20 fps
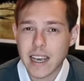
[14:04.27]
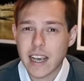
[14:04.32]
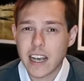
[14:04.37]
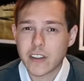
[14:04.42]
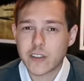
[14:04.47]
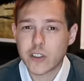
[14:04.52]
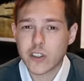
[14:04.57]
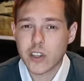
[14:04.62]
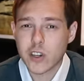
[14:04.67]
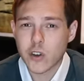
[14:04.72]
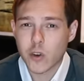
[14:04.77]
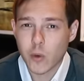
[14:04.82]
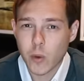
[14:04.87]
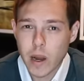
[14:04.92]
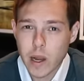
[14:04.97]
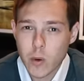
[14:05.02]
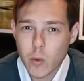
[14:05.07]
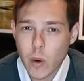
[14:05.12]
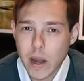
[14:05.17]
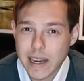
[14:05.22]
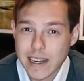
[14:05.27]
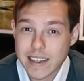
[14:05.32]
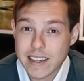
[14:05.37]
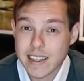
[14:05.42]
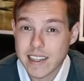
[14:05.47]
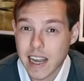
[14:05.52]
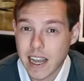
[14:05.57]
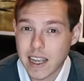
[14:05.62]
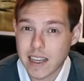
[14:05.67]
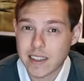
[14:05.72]
It's just a great way to
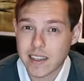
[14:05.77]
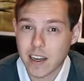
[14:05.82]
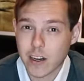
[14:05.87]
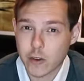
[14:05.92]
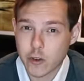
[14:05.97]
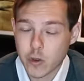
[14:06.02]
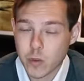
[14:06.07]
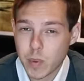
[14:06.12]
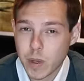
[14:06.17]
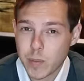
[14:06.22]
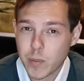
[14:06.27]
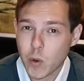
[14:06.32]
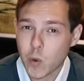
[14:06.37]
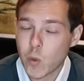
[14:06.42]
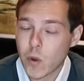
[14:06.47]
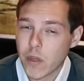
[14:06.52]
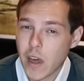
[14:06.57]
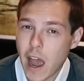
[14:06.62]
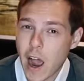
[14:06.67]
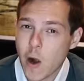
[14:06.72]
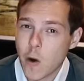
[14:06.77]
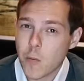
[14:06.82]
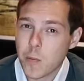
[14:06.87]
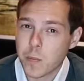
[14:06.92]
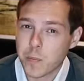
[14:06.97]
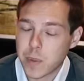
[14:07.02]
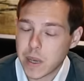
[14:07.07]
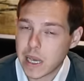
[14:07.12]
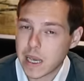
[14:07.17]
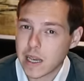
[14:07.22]
stay in touch with people
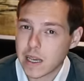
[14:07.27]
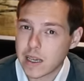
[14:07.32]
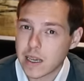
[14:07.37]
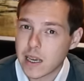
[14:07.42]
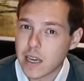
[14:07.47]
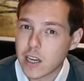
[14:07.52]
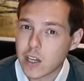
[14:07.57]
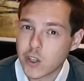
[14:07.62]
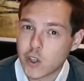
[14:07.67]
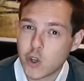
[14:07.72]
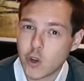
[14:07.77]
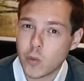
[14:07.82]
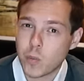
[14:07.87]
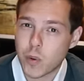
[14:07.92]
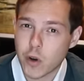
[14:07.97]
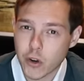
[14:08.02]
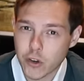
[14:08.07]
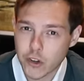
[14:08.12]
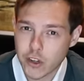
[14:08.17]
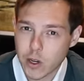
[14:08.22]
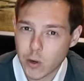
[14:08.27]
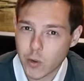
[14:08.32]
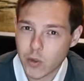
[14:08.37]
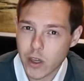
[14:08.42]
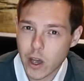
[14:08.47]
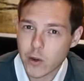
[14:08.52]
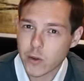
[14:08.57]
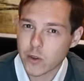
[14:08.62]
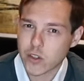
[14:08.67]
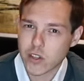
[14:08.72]
without being too pushy or
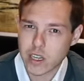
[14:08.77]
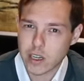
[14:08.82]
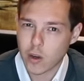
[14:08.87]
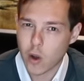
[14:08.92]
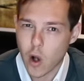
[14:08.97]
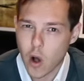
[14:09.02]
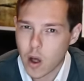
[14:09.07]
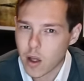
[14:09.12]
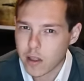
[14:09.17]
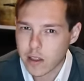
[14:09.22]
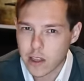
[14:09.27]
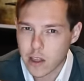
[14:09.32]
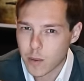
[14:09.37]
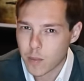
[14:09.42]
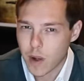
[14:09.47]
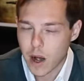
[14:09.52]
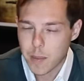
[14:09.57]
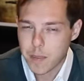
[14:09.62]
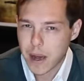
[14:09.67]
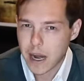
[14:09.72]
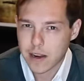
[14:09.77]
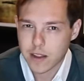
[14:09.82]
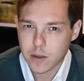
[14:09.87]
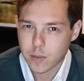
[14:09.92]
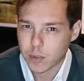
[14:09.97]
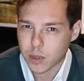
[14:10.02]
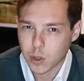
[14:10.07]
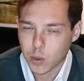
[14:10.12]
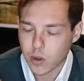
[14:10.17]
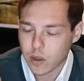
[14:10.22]
without just like calling them up out of the
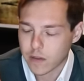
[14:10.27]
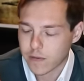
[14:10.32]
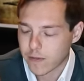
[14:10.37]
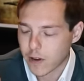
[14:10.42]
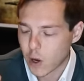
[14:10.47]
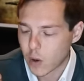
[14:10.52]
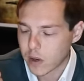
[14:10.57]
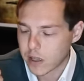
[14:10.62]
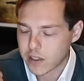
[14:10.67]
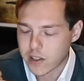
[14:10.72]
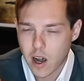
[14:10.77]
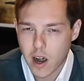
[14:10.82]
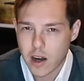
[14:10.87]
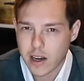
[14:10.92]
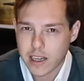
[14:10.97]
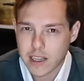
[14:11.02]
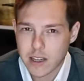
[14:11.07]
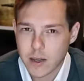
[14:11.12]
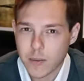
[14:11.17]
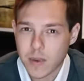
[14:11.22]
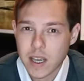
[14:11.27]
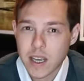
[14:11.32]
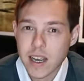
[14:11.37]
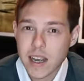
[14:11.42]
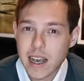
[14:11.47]
blue on the phone and talking to them.